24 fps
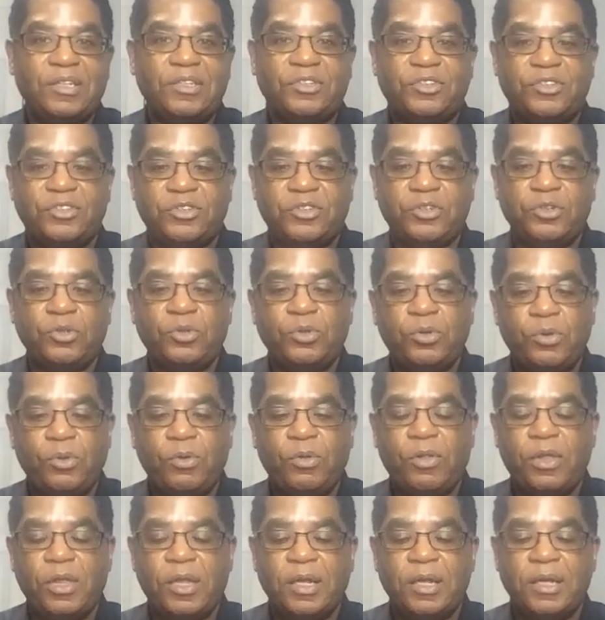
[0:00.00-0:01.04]

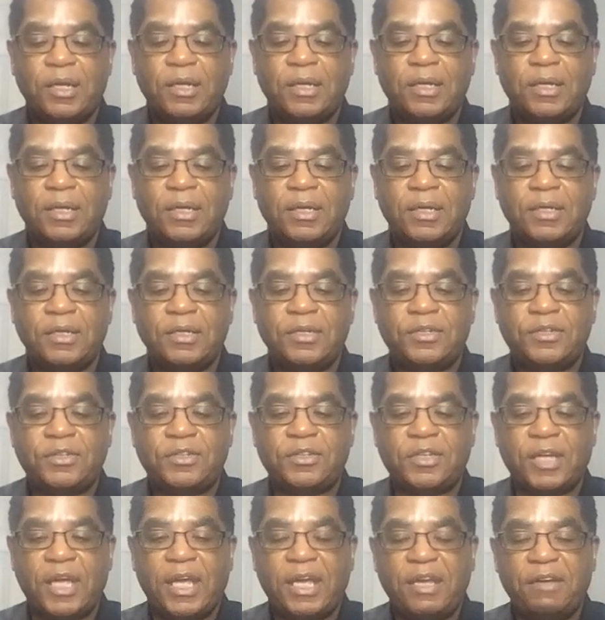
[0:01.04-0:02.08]
Soothe,
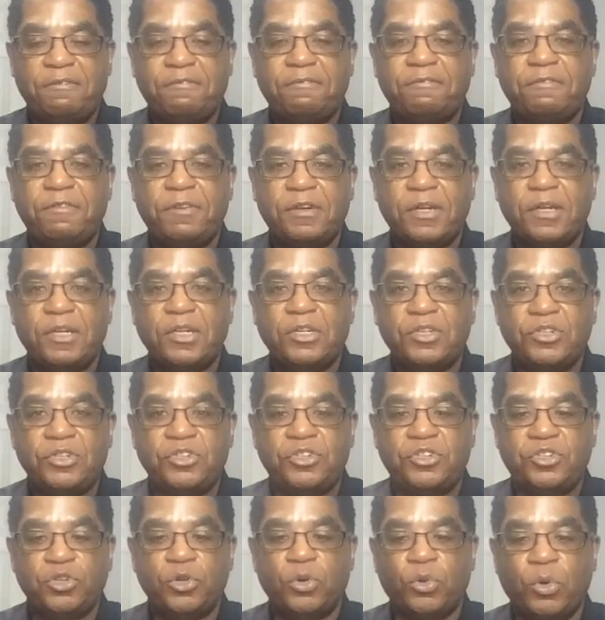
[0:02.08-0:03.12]
safe,
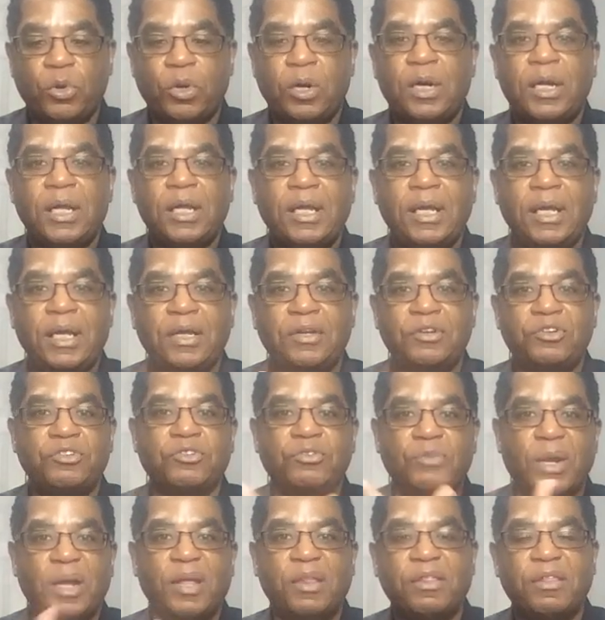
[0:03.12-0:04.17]
sure, and
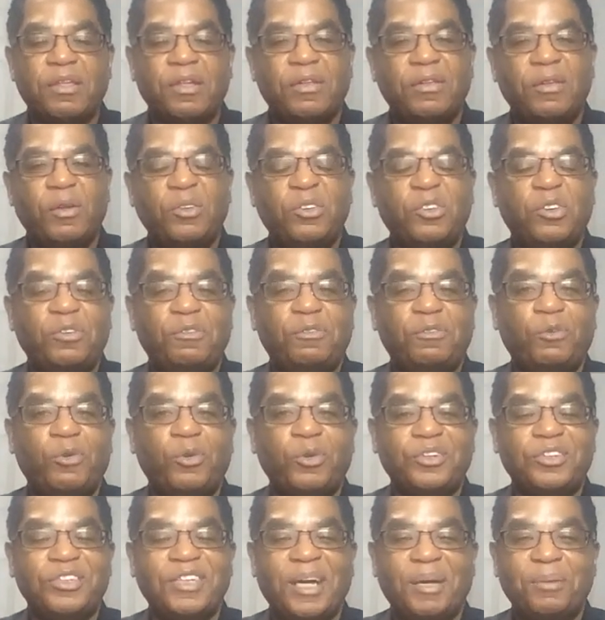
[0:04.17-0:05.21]
strength. Those are the
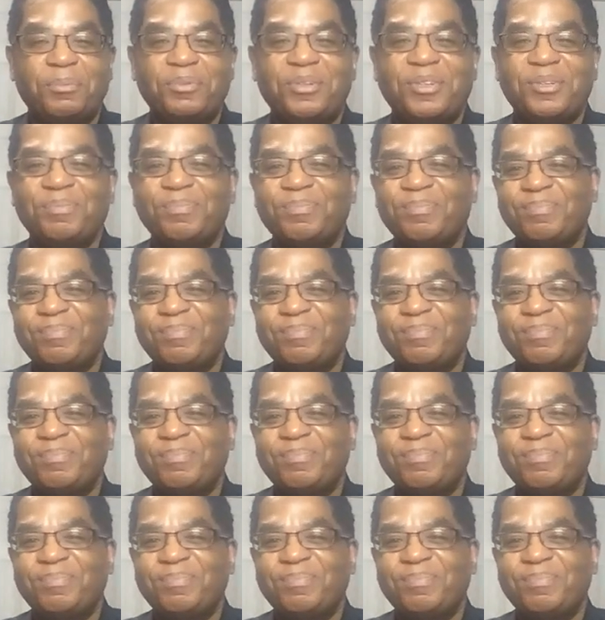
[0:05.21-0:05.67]
four steps.